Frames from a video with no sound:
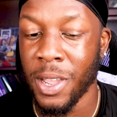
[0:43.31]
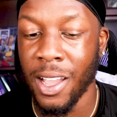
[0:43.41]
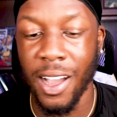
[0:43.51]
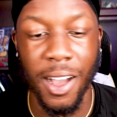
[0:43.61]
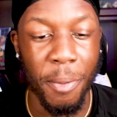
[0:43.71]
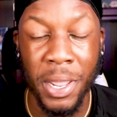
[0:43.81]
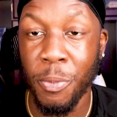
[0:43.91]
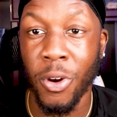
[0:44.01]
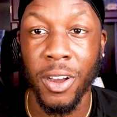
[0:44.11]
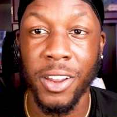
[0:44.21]
People are going to
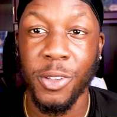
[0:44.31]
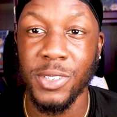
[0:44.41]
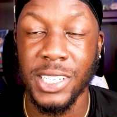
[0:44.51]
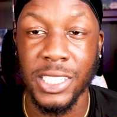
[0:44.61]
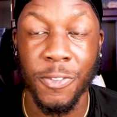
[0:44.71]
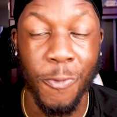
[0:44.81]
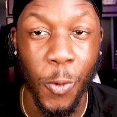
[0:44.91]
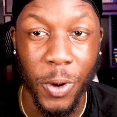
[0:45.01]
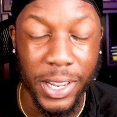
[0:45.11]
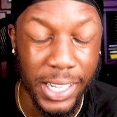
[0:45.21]
use this for
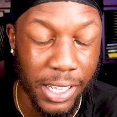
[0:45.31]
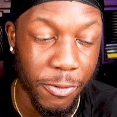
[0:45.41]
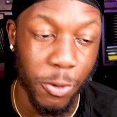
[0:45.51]
evil.